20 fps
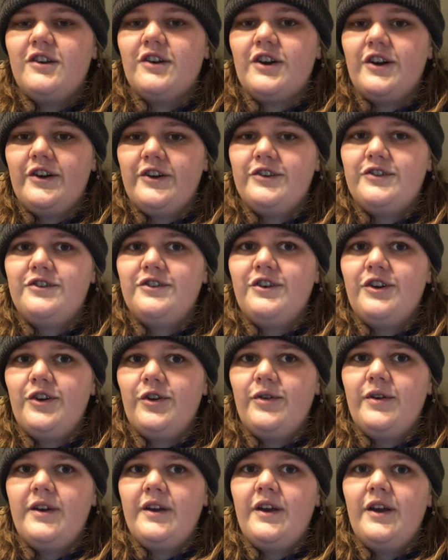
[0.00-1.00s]
or courage to
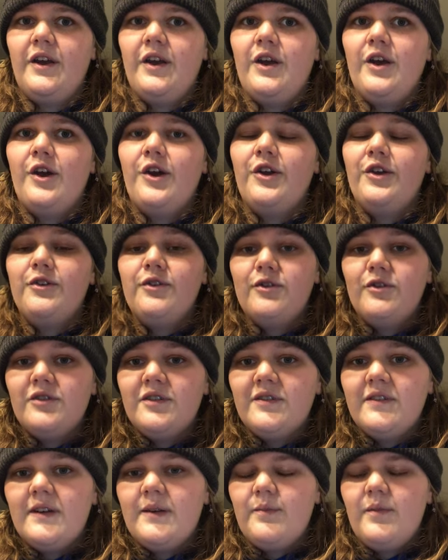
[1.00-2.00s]
do it, nor
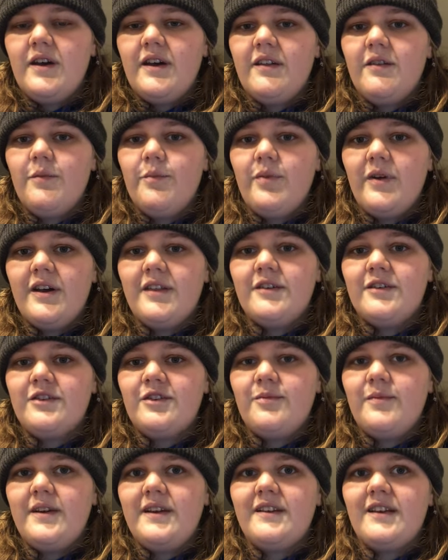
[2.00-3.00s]
have I bothered
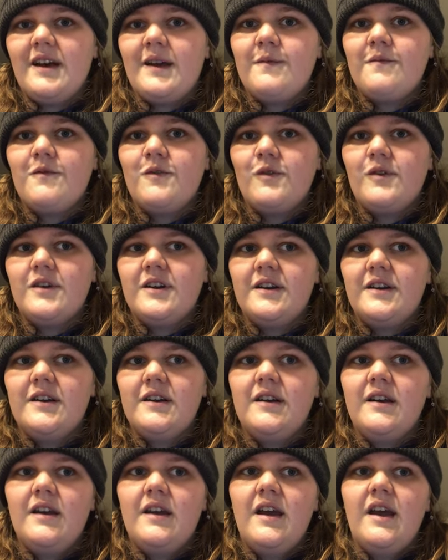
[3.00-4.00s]
to make time for it.
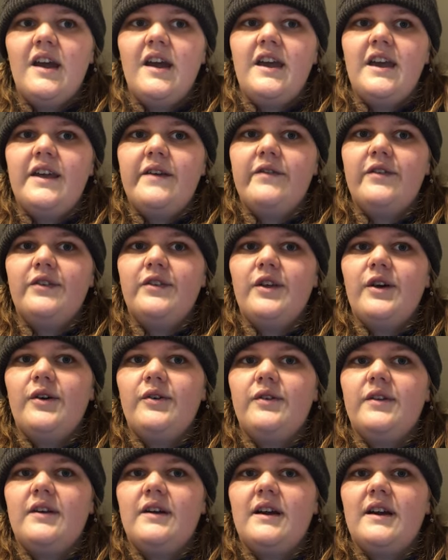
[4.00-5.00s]
Even though
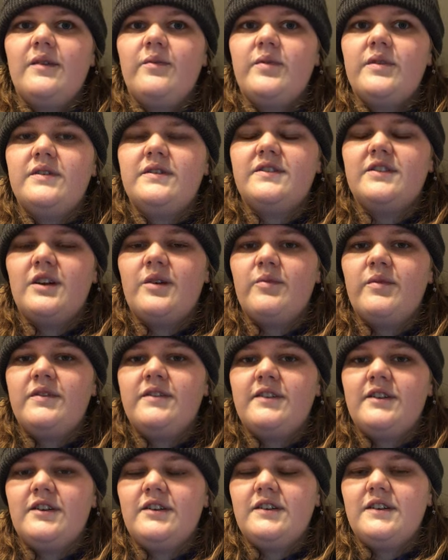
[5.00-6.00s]
there have been some
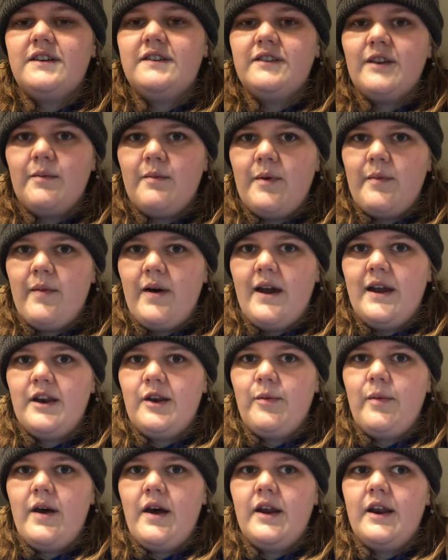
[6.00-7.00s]
uncertainties on my mind
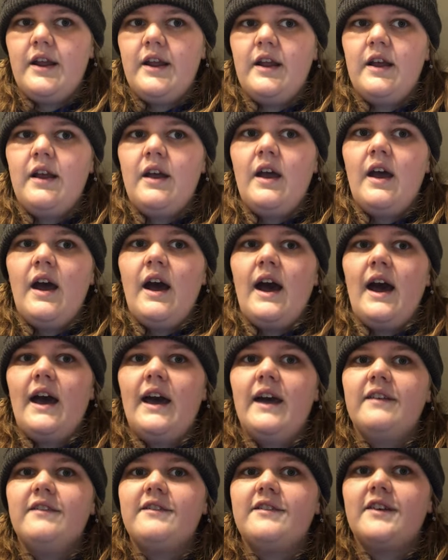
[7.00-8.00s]
about it, I
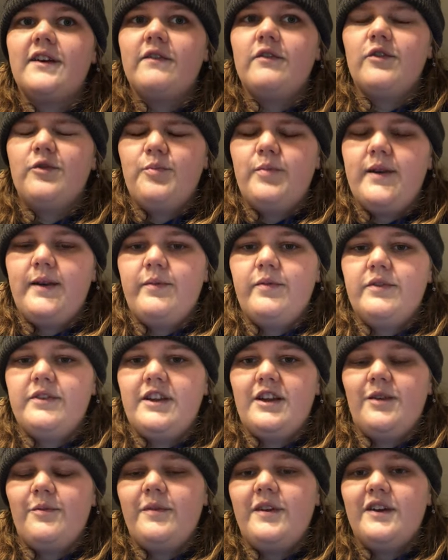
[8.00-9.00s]
had several people
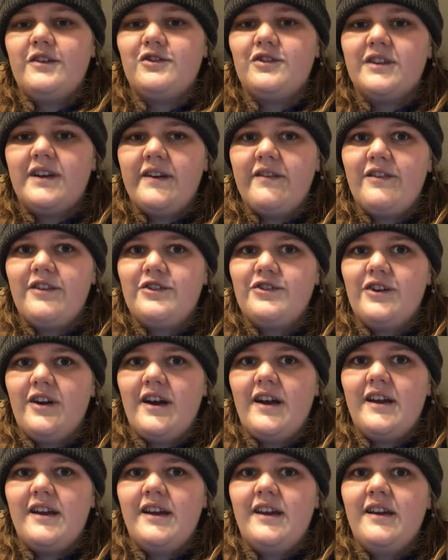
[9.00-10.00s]
tell me I should give it a
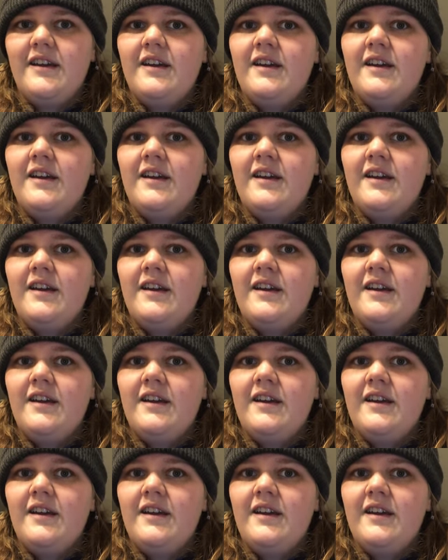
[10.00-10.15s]
try.